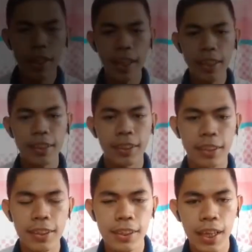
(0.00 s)
next
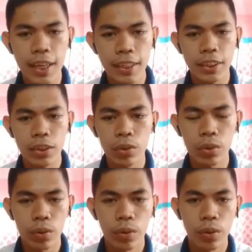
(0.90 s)
is Annex 2.
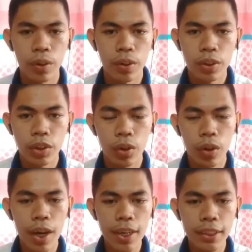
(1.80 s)

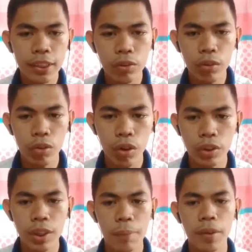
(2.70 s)
So Annex 2
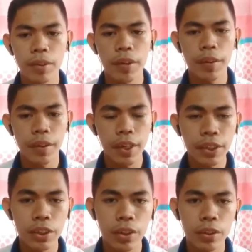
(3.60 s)
talks about the
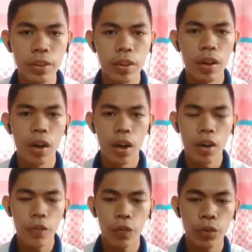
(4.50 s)
regulation
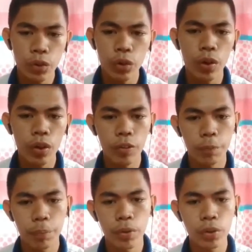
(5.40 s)
of control of
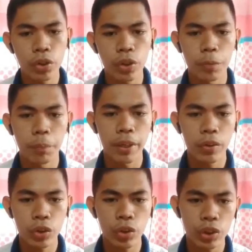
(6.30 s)
pollution by
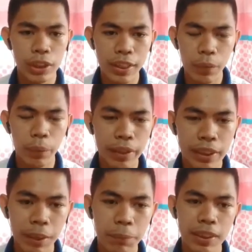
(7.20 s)
noxious liquid
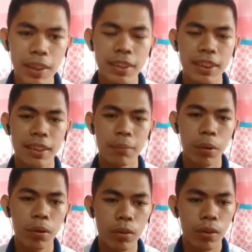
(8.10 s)
substance in
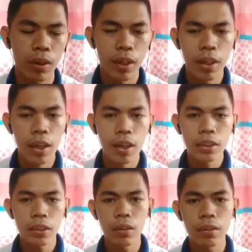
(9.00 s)
bulk.
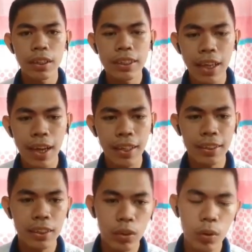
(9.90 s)
So this
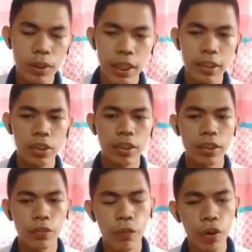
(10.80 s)
Annex 2 was entered
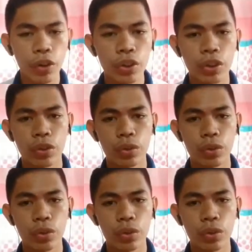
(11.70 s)
into force